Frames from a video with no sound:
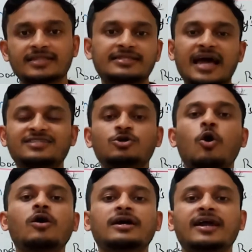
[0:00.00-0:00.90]
that's
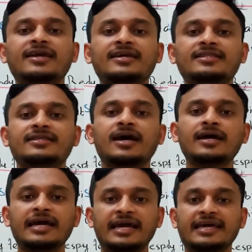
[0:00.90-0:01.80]
occurring in
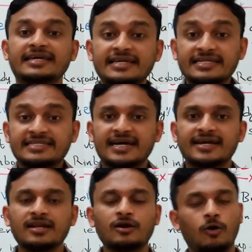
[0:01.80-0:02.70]
the
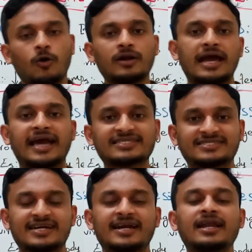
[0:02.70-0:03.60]
internal or
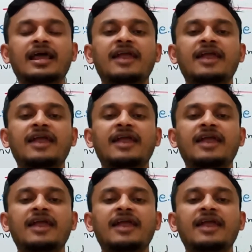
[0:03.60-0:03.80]
external